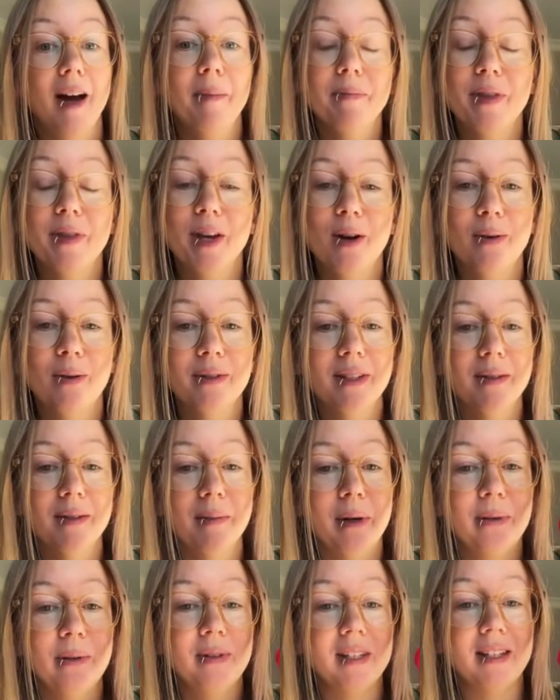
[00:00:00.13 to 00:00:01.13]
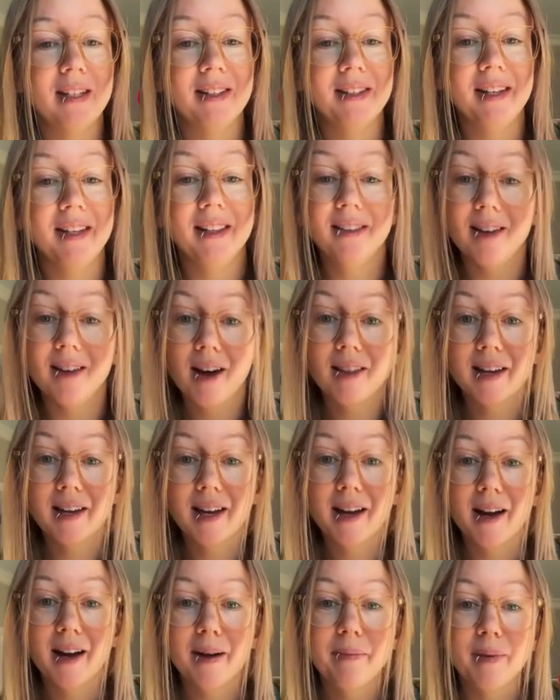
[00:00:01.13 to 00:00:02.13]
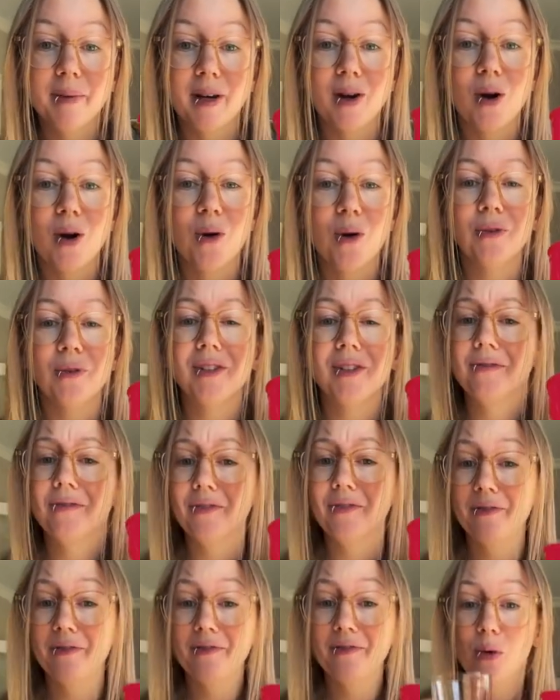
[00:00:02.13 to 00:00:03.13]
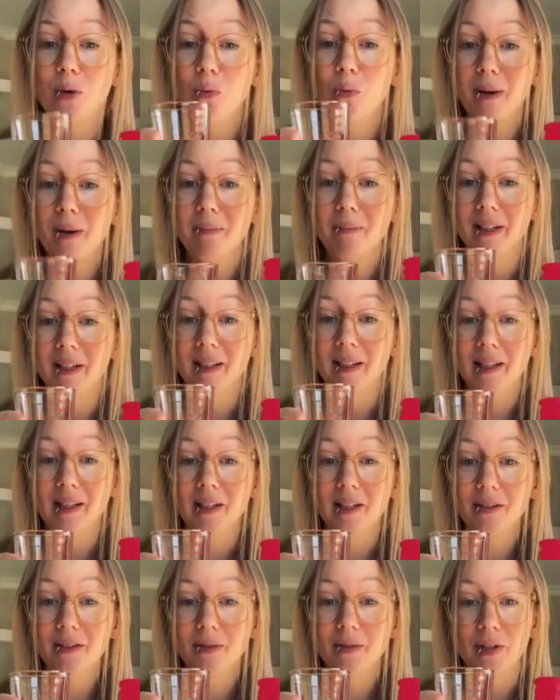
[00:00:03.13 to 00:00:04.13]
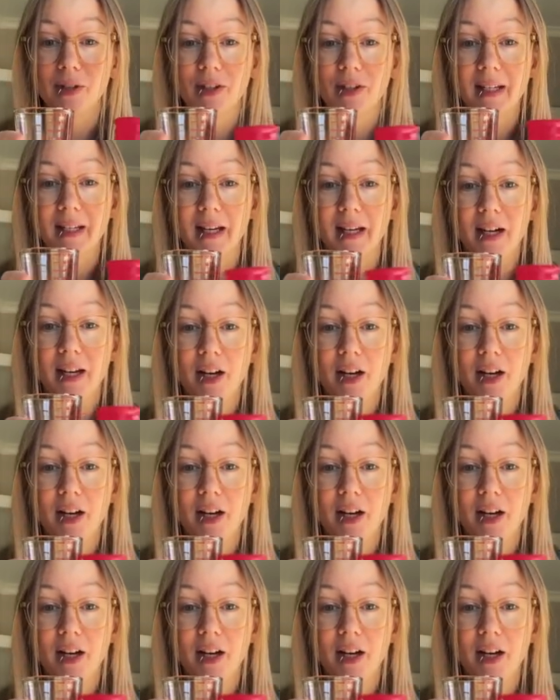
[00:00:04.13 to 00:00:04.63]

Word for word: cup that holds the most is the Lalicup. It holds 51 milliliters, which is in